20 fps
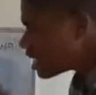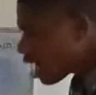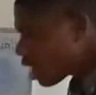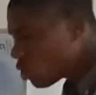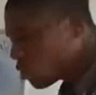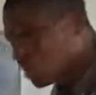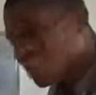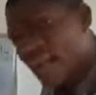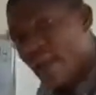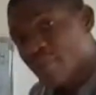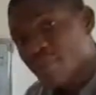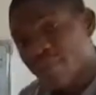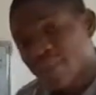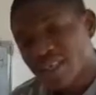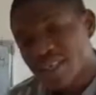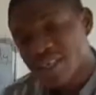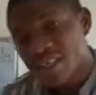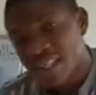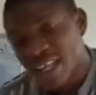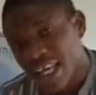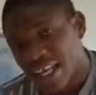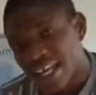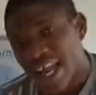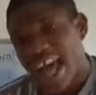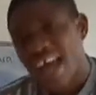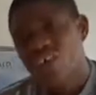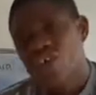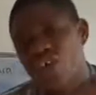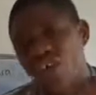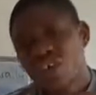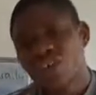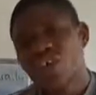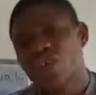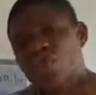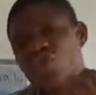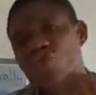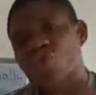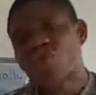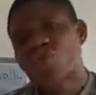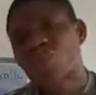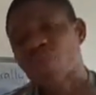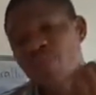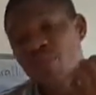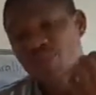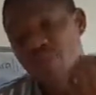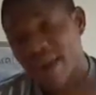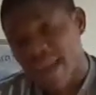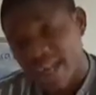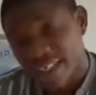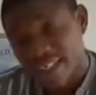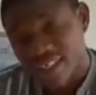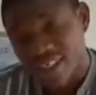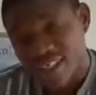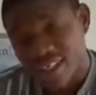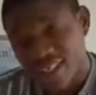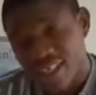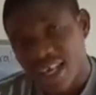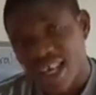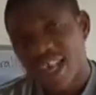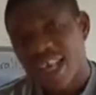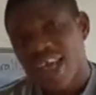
Now, with that being said, another useful practice